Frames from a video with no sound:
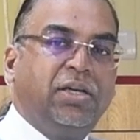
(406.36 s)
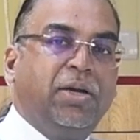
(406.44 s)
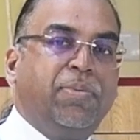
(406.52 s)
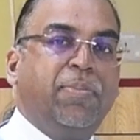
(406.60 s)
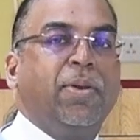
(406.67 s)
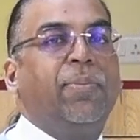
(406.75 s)

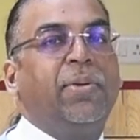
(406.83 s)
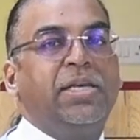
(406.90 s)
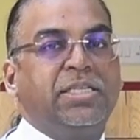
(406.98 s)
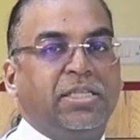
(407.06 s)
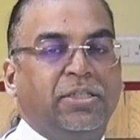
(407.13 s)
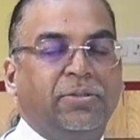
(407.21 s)
a people
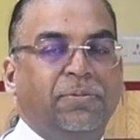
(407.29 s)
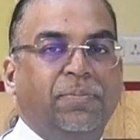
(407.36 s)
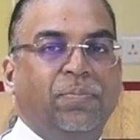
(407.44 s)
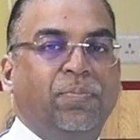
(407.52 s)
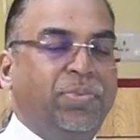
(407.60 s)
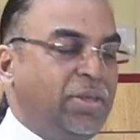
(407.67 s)

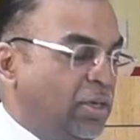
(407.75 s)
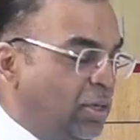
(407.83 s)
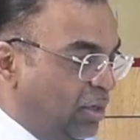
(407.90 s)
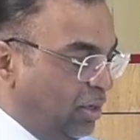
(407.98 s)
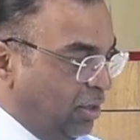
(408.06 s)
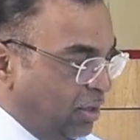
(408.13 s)
pleaser.
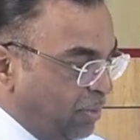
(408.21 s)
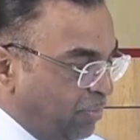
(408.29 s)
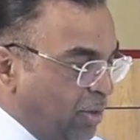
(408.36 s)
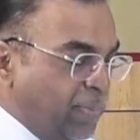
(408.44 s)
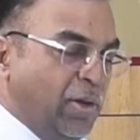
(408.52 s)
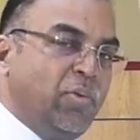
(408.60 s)

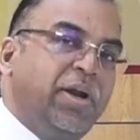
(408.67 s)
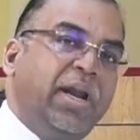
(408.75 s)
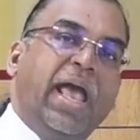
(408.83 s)
People who are